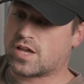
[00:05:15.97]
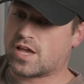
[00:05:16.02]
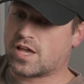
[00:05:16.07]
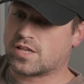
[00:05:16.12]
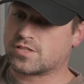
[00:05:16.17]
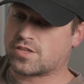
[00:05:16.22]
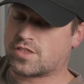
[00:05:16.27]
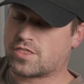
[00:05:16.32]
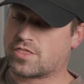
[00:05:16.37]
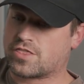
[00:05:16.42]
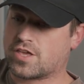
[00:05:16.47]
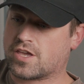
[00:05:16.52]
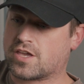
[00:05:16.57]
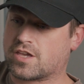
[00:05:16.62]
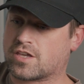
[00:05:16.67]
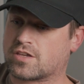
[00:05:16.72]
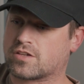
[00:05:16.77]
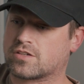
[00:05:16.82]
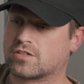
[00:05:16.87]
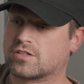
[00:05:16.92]
as a
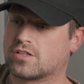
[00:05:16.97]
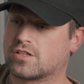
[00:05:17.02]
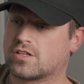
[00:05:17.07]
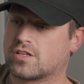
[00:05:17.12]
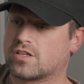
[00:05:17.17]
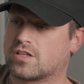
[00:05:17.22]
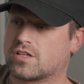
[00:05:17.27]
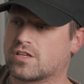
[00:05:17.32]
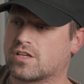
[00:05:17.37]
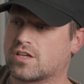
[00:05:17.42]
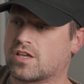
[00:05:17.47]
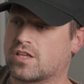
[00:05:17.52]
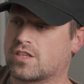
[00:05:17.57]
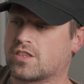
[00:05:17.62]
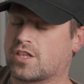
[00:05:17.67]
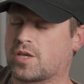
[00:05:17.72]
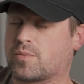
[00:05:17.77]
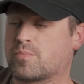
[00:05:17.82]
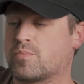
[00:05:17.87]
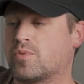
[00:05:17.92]
thing and
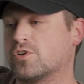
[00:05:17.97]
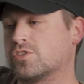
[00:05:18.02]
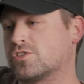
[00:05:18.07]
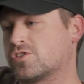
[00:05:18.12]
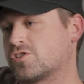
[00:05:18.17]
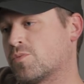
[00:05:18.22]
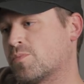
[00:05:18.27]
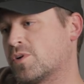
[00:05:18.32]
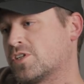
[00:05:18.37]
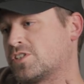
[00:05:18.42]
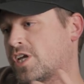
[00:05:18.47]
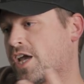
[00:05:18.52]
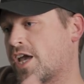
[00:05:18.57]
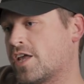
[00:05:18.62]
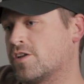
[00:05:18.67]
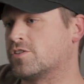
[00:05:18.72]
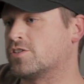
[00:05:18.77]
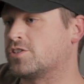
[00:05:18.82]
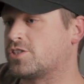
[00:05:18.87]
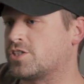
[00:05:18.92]
like put so much
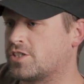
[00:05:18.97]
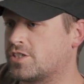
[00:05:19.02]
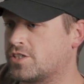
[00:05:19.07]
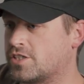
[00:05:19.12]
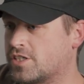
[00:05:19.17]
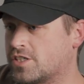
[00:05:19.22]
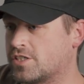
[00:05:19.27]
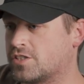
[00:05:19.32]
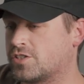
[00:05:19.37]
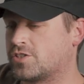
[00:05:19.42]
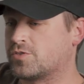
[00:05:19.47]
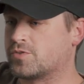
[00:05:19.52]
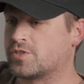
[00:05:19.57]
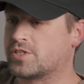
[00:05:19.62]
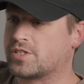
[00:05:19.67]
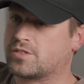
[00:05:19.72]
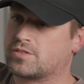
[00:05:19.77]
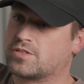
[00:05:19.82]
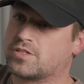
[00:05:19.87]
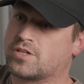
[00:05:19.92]
energy into
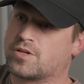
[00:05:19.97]
it